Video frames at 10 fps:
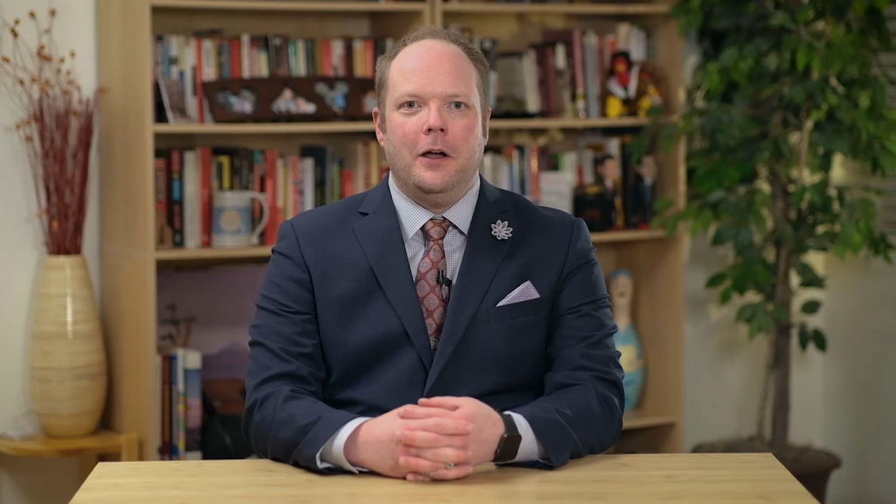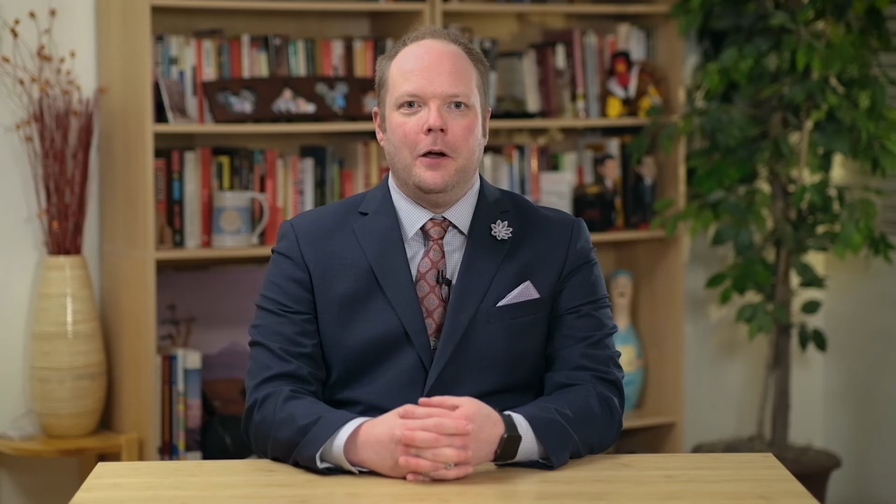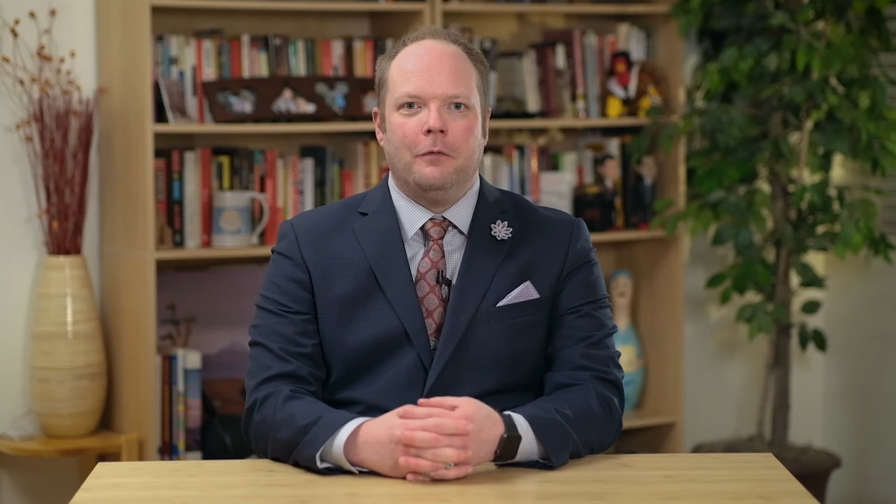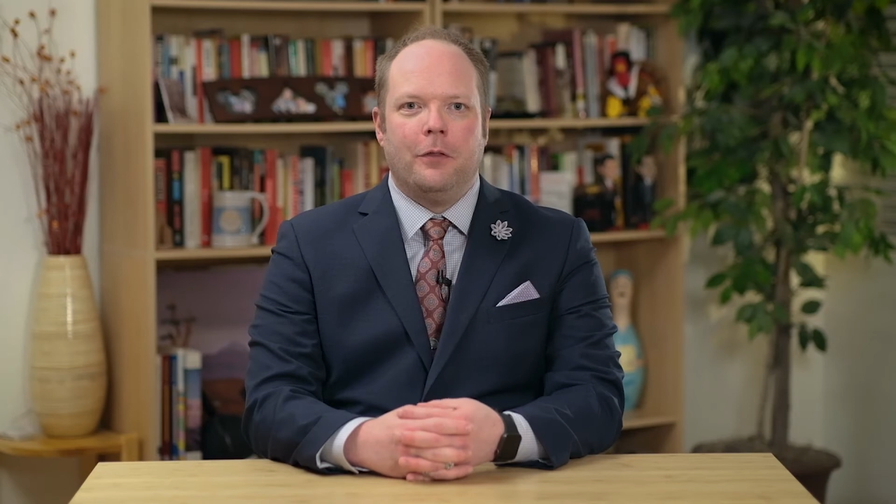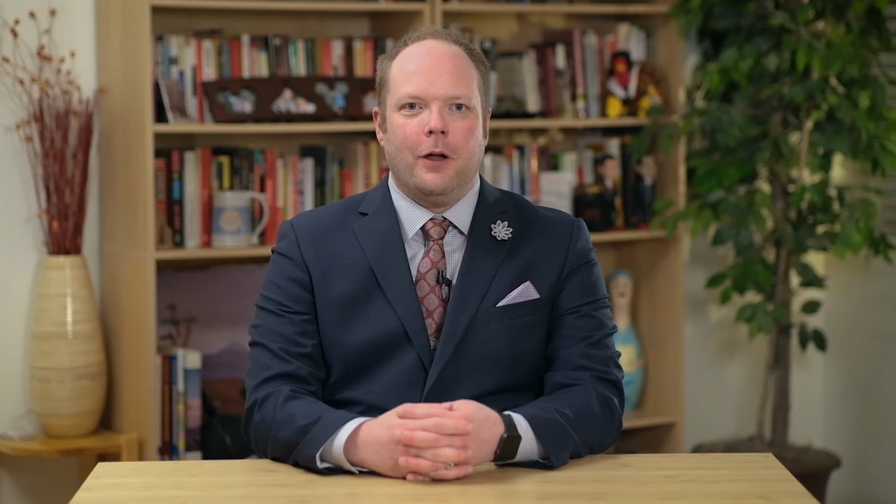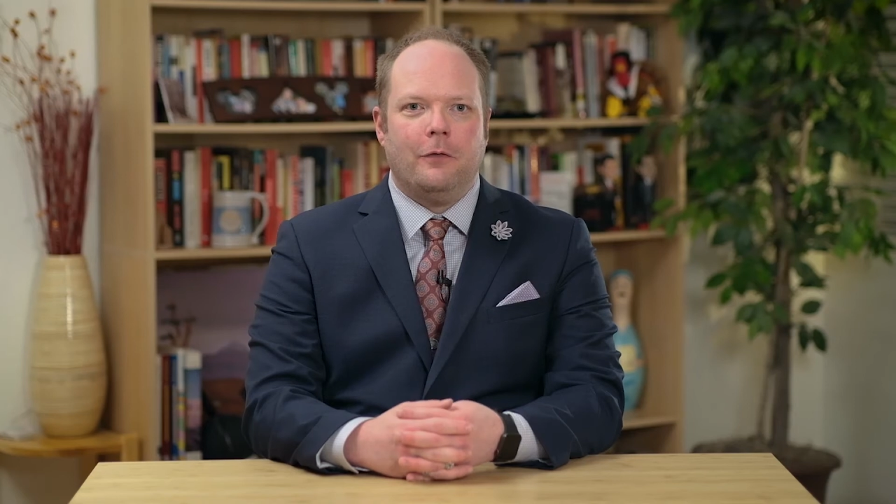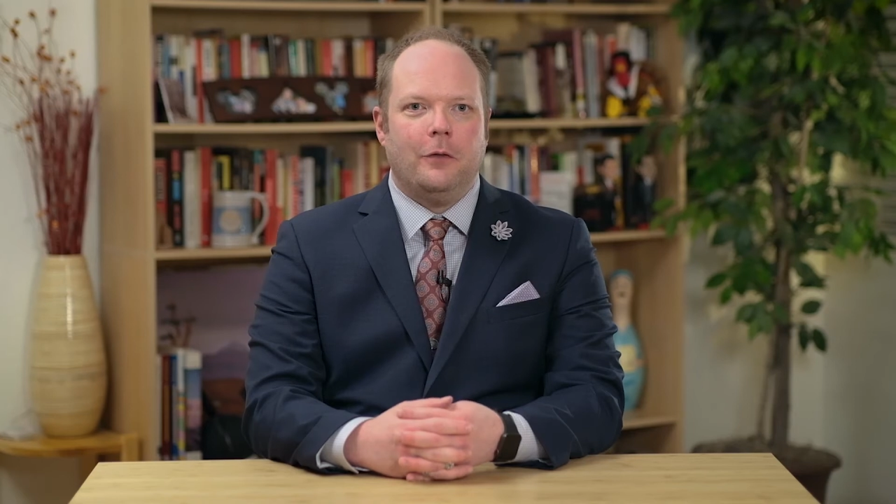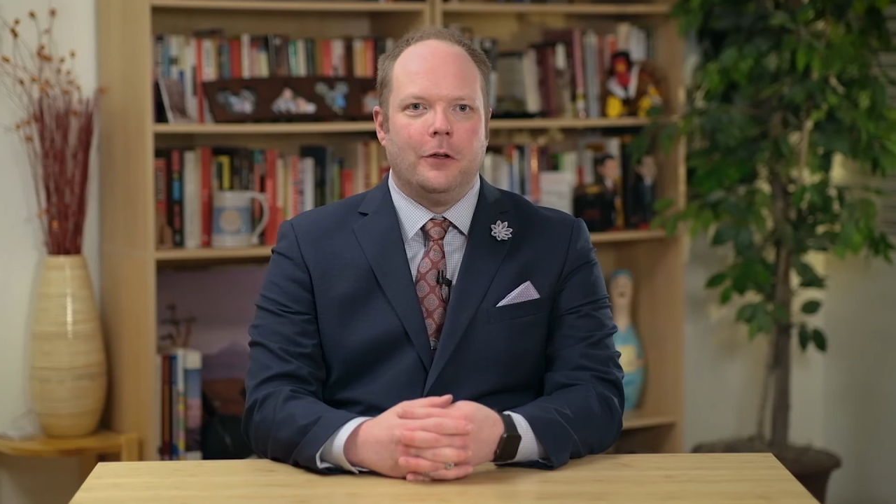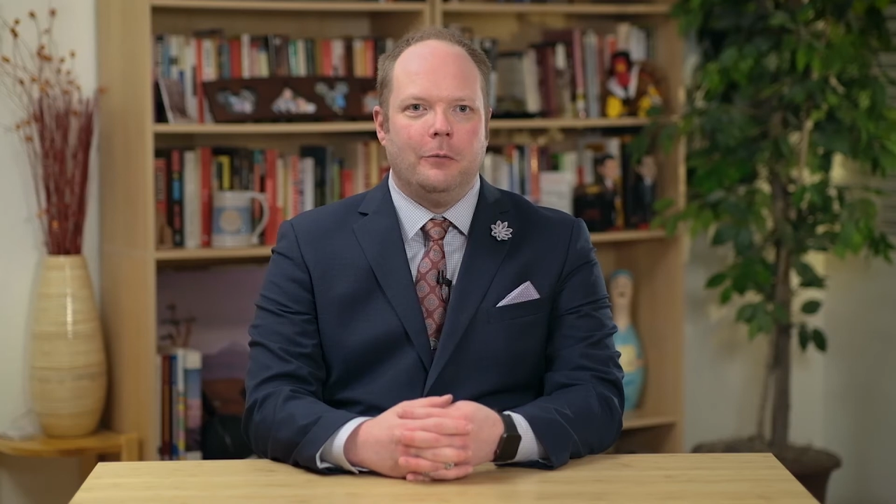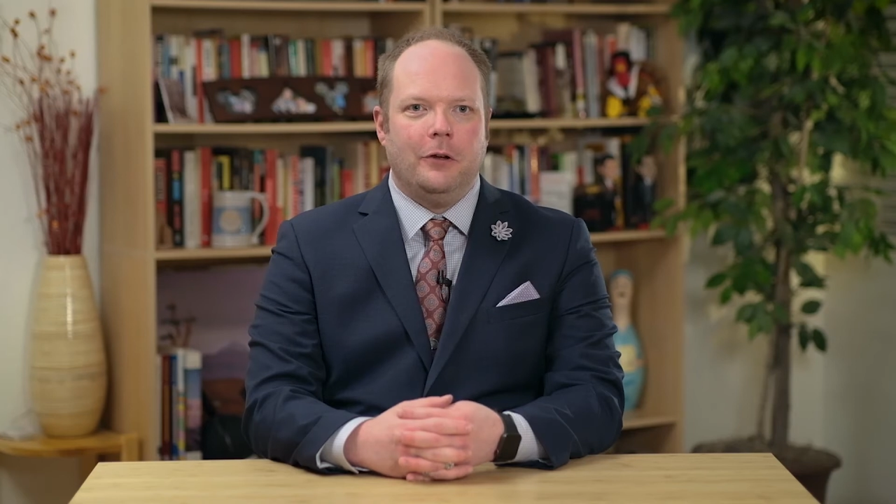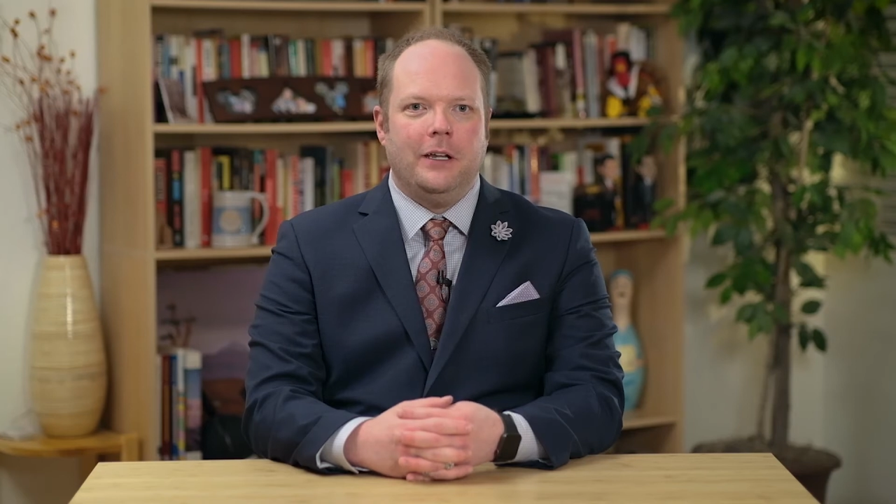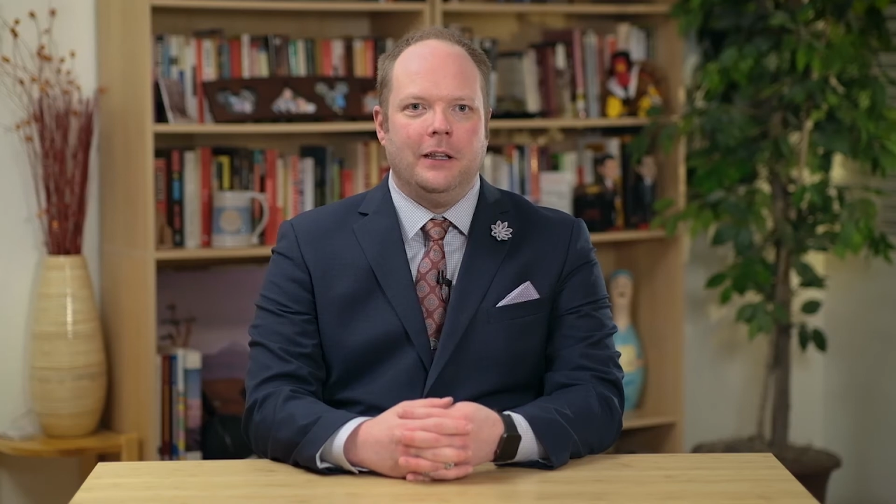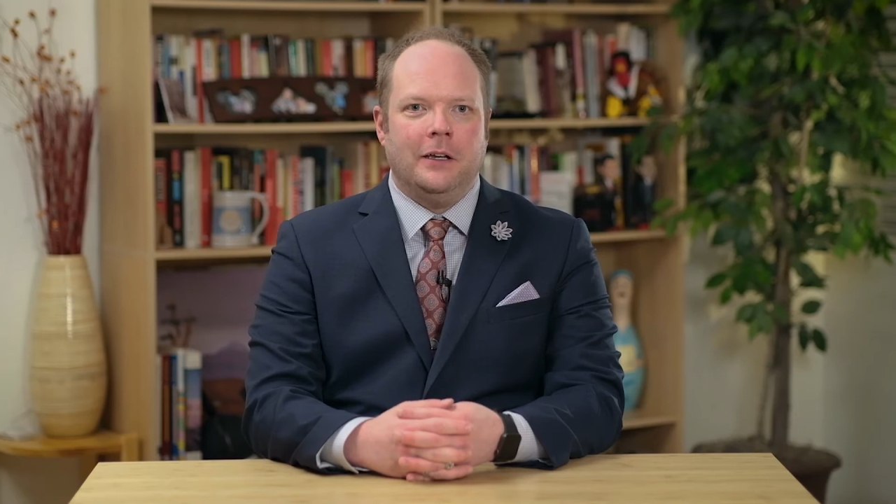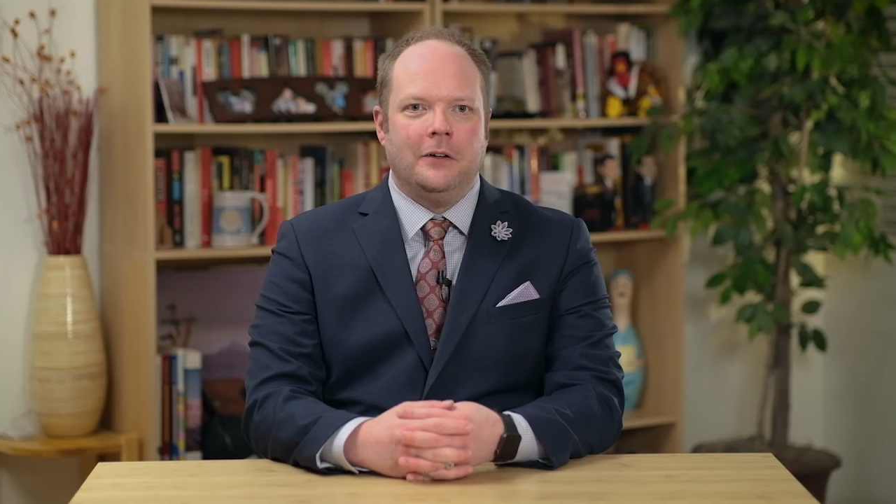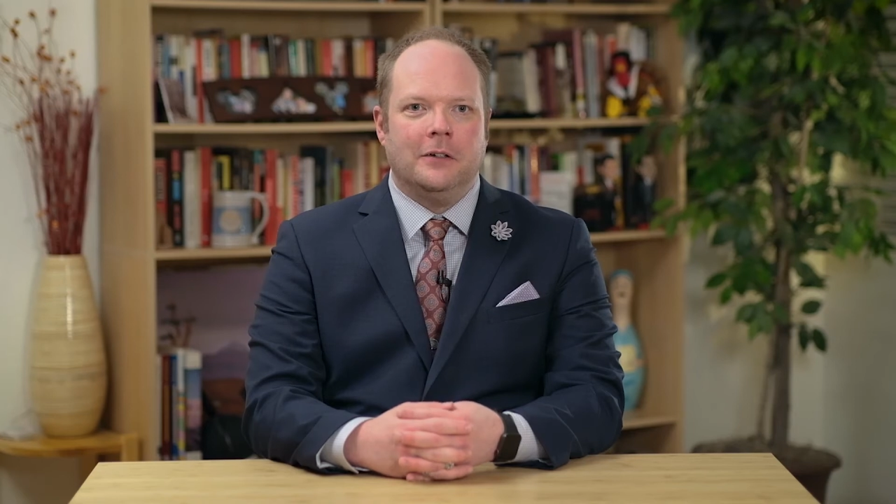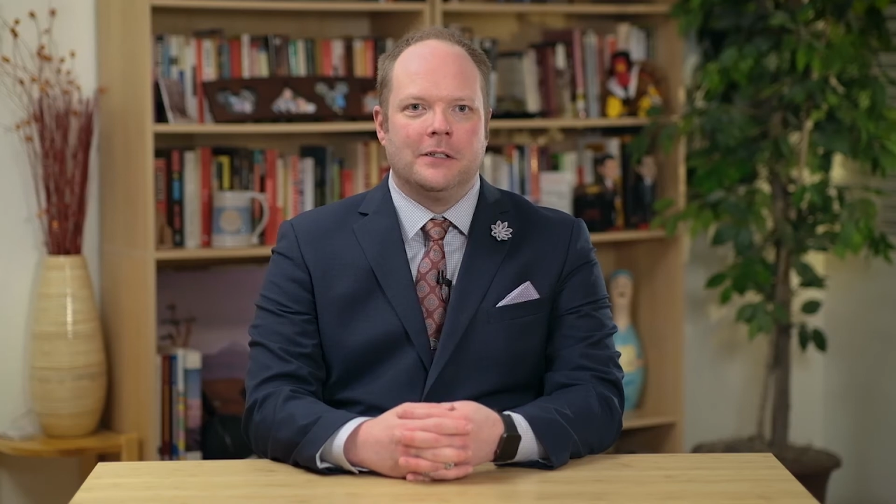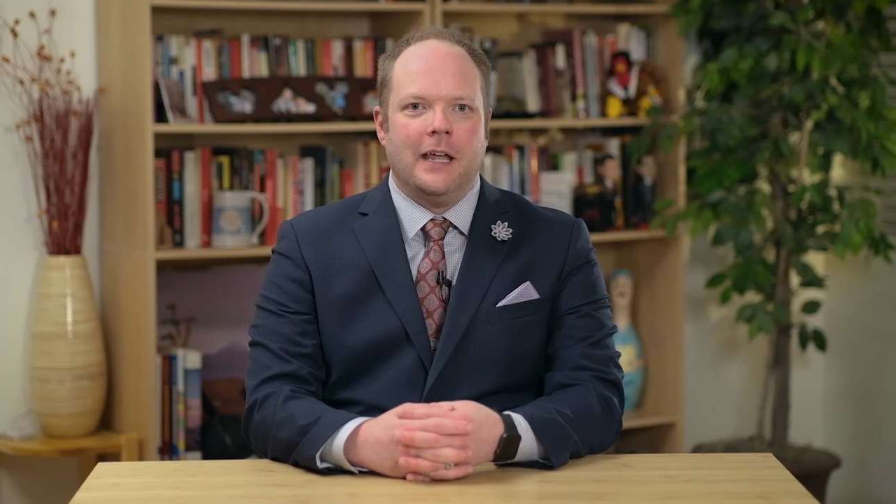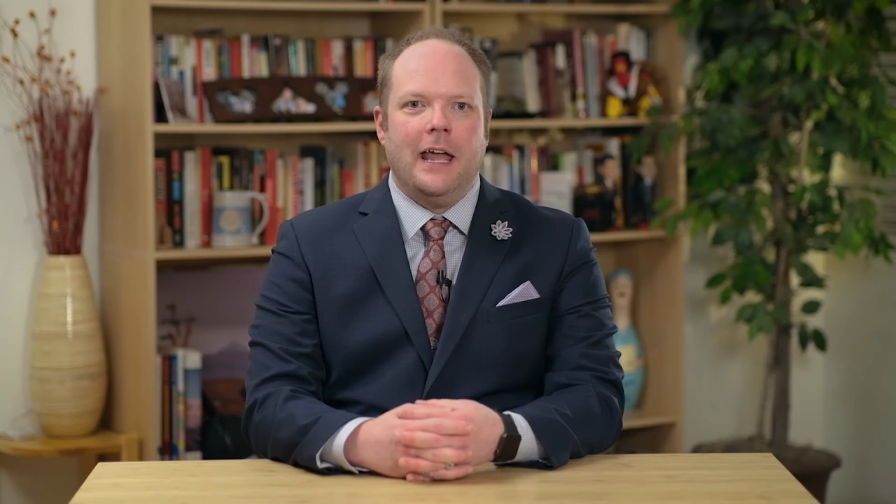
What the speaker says: of thoughtful community leaders